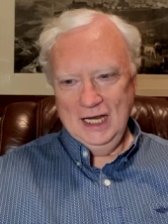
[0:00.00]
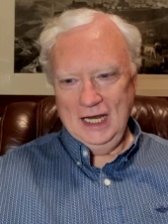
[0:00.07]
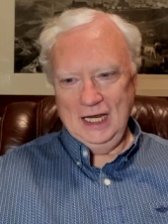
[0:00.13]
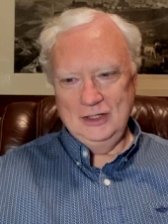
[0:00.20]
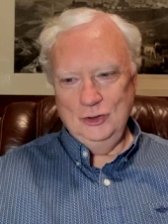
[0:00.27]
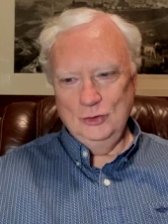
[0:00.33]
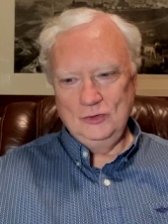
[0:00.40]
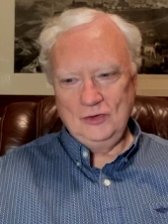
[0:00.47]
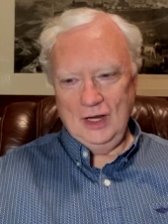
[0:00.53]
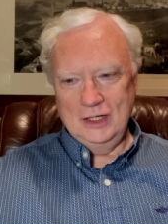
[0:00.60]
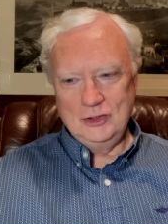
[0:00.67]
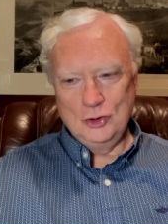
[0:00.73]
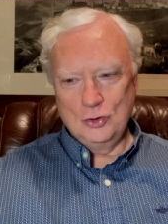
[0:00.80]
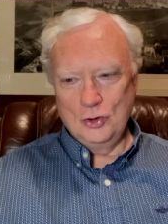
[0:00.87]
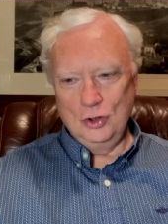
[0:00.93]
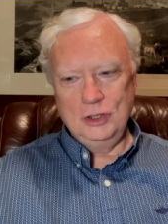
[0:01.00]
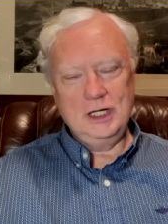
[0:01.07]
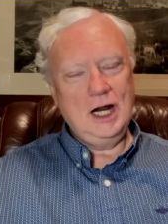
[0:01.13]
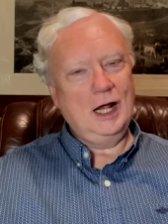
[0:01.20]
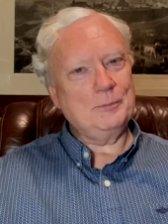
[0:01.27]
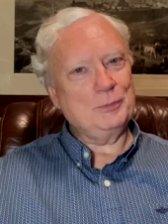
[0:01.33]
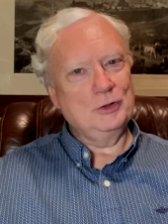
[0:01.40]
and you said you could
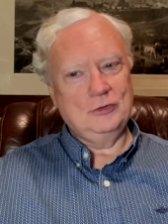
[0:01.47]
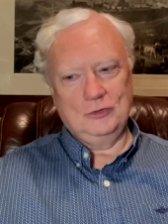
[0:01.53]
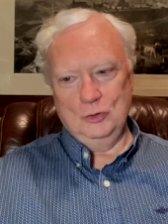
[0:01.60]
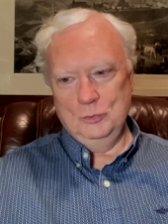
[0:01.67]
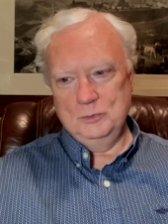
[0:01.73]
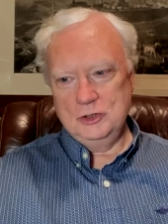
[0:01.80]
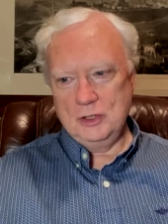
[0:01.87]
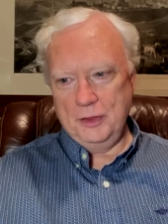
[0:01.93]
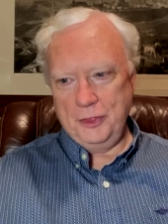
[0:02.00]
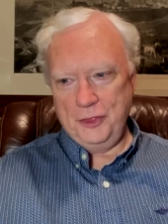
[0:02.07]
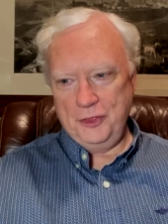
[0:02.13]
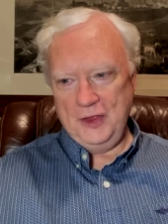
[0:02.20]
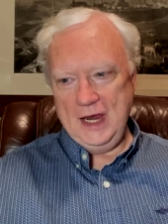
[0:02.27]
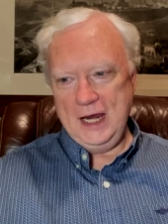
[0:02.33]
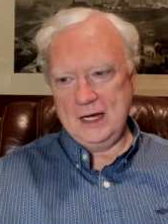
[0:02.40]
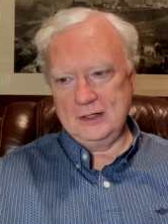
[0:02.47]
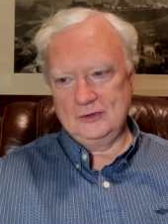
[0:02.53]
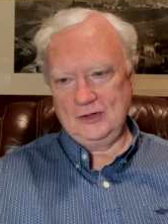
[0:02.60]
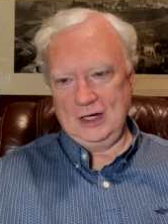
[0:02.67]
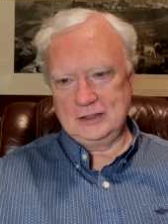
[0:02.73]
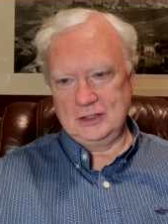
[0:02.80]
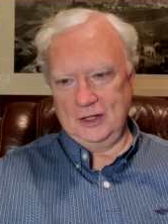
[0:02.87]
not presume to think
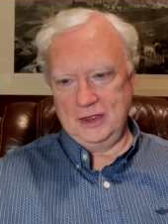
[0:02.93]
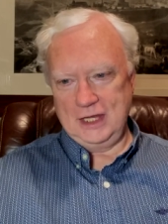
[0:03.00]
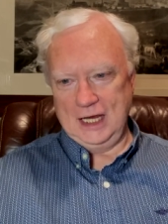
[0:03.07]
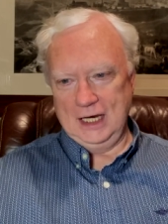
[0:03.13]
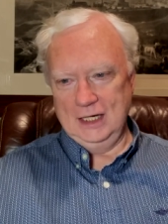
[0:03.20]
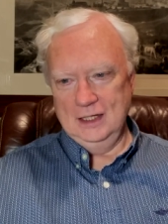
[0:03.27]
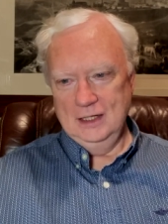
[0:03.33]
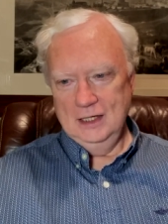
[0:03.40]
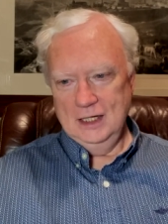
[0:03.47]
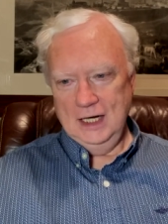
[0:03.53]
such a thing.